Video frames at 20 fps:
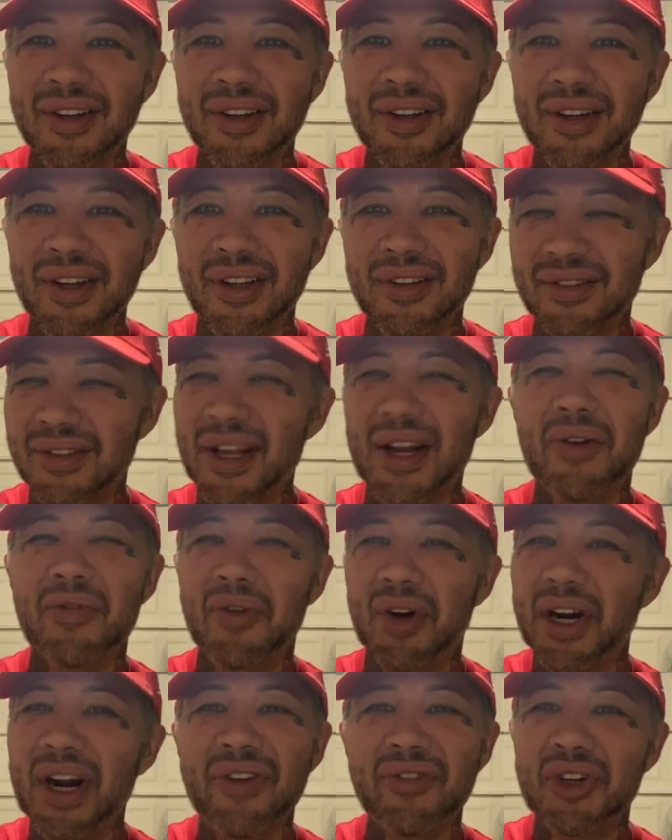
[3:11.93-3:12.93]
instead
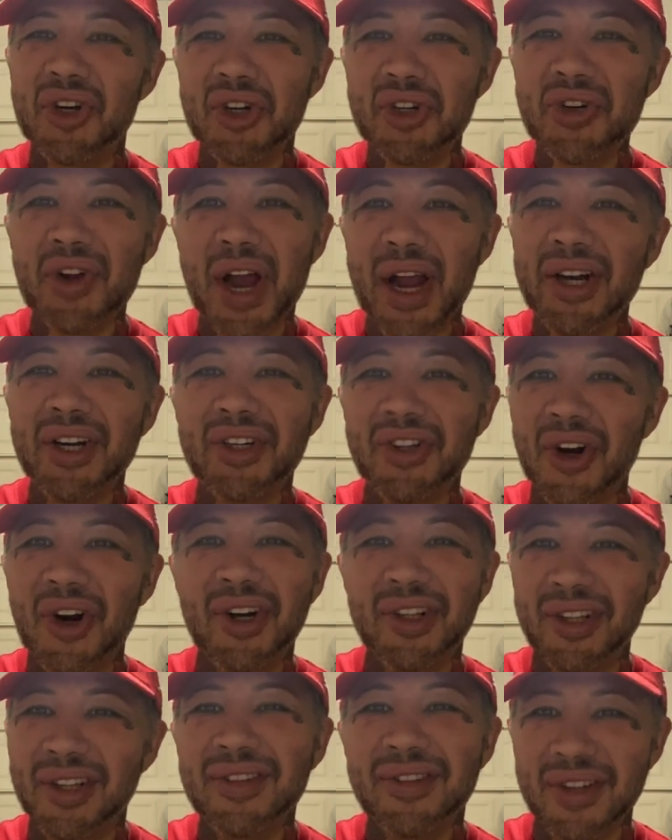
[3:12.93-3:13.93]
of whatever you're trying to
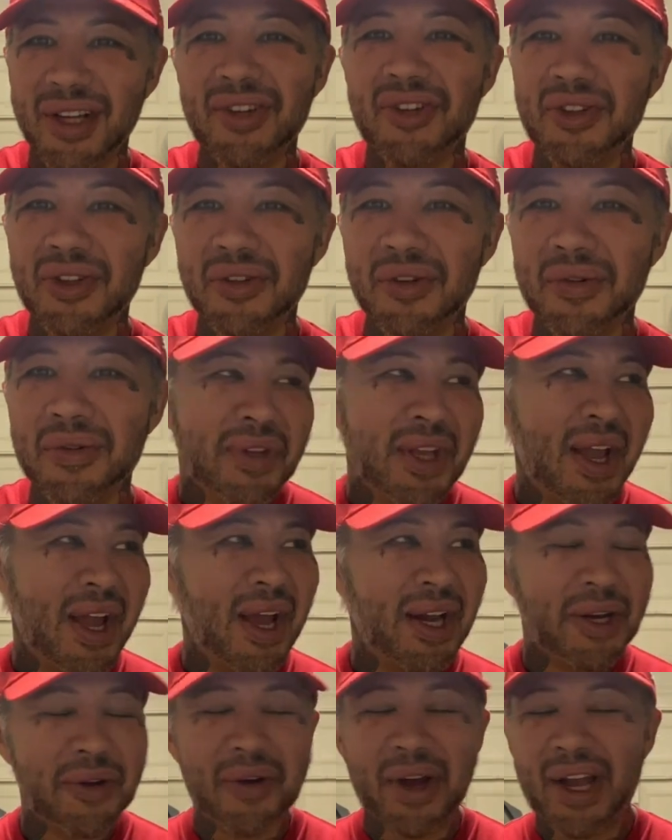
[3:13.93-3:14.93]
turn this into?
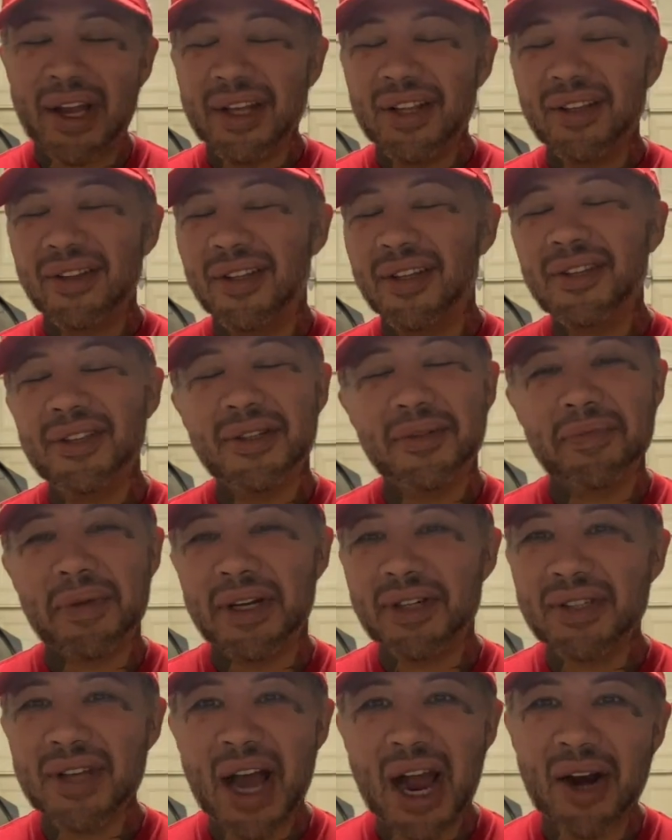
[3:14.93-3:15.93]
Anyway, this has
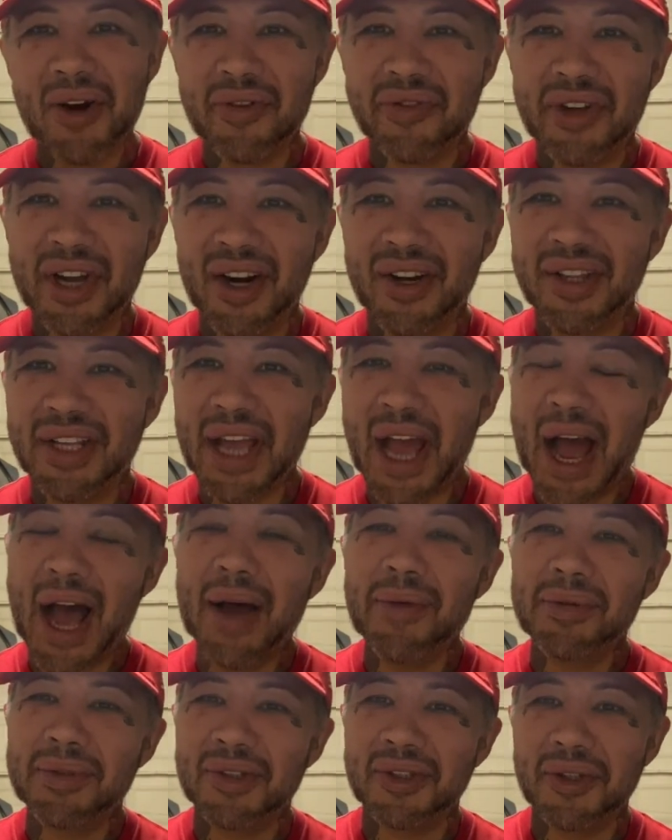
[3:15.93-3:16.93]
been Ty Rivera, the
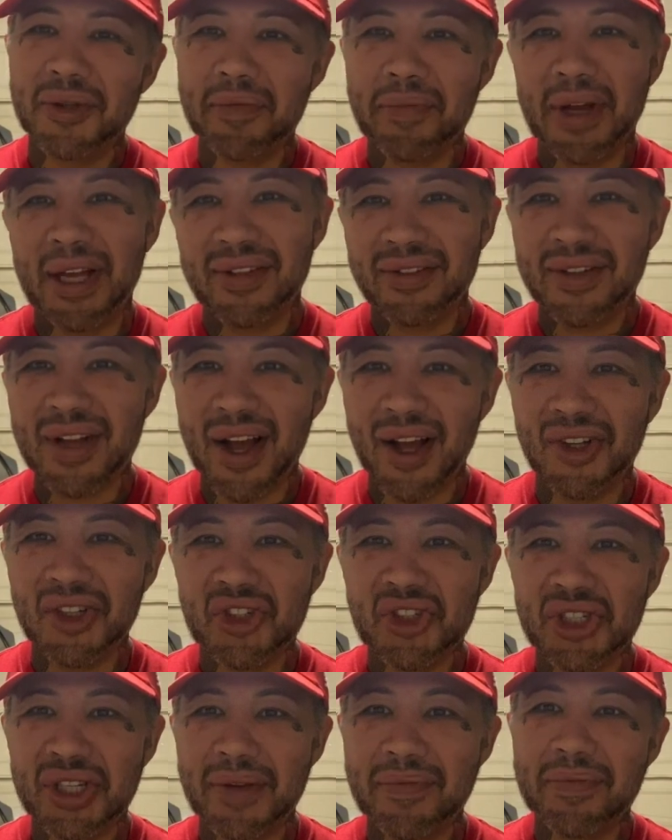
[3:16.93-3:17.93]
absolute best
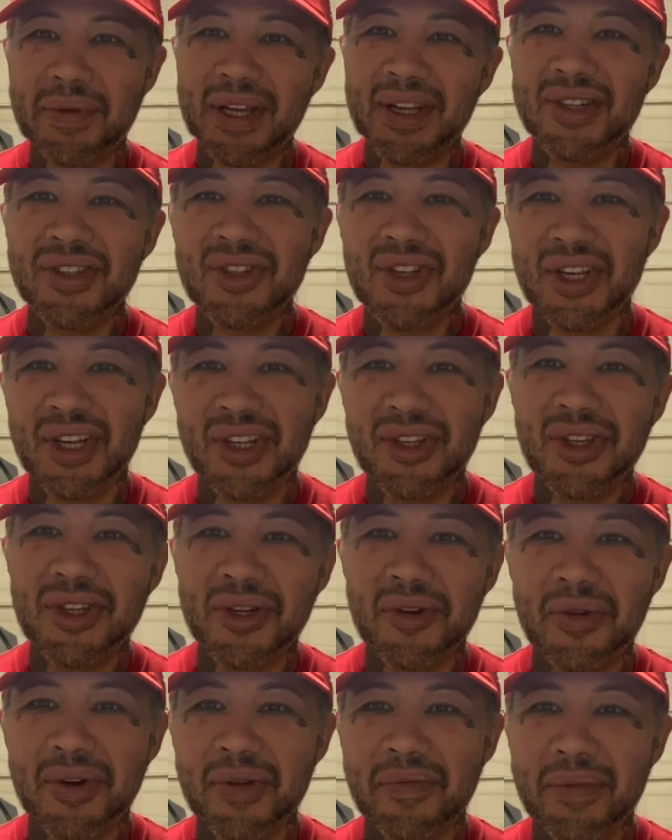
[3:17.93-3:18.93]

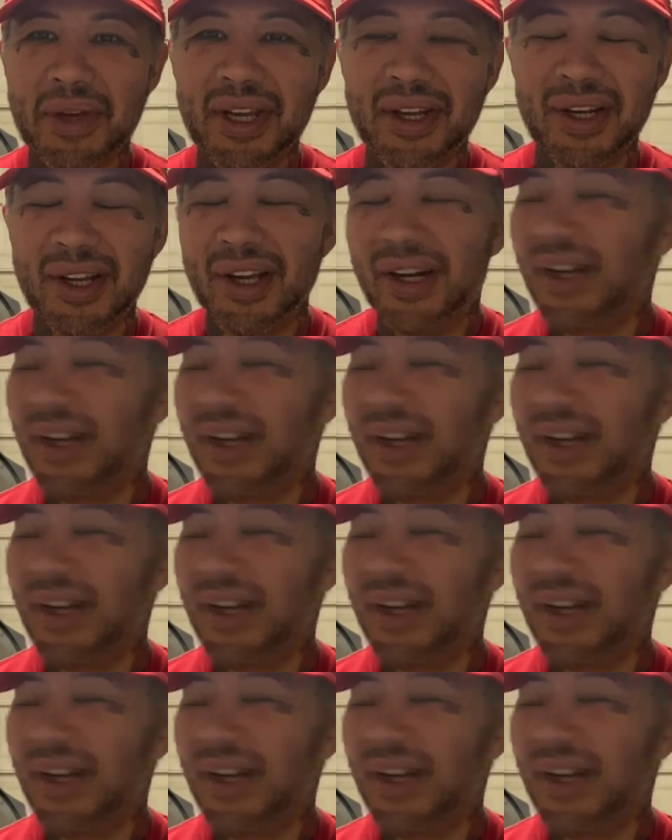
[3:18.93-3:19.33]
LGBTQ comedian